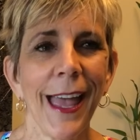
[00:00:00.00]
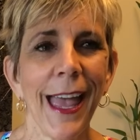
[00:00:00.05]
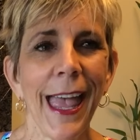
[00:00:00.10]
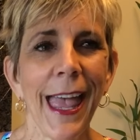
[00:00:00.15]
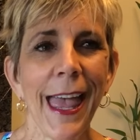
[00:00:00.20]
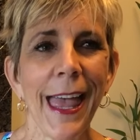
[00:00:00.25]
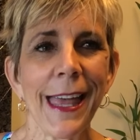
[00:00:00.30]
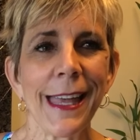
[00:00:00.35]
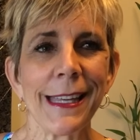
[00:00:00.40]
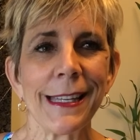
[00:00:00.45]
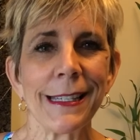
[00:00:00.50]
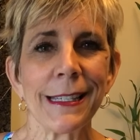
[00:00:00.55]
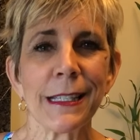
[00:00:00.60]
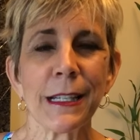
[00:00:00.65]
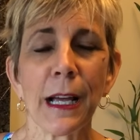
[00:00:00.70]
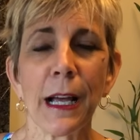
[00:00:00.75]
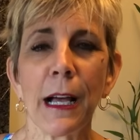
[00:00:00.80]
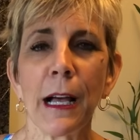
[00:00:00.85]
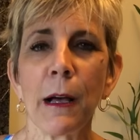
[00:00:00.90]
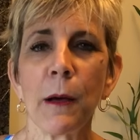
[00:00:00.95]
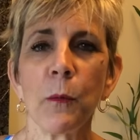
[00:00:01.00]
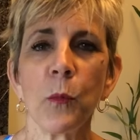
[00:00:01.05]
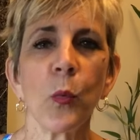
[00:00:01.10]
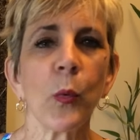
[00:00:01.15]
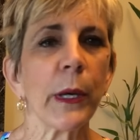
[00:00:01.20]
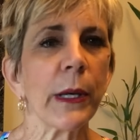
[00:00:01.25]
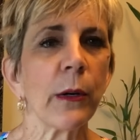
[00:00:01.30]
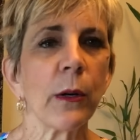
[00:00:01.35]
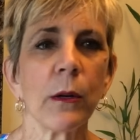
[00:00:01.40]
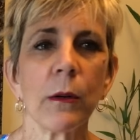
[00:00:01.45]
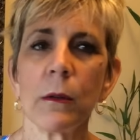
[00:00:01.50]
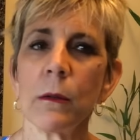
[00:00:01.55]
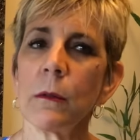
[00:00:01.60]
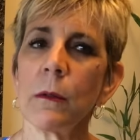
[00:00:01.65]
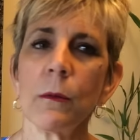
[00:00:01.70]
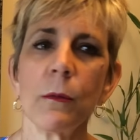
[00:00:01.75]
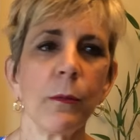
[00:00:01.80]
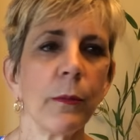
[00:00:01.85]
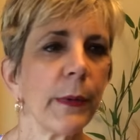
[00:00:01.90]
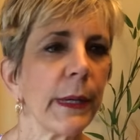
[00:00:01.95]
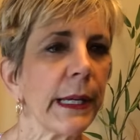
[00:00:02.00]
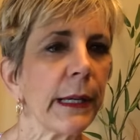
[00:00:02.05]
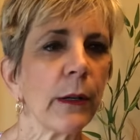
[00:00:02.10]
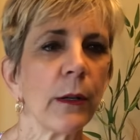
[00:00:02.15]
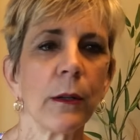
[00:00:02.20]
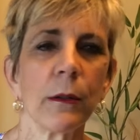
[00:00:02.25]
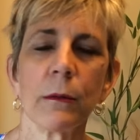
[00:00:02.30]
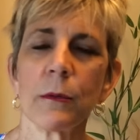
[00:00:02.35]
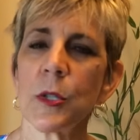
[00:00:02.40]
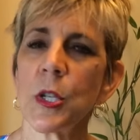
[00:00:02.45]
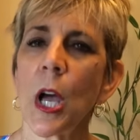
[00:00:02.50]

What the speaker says: And we'll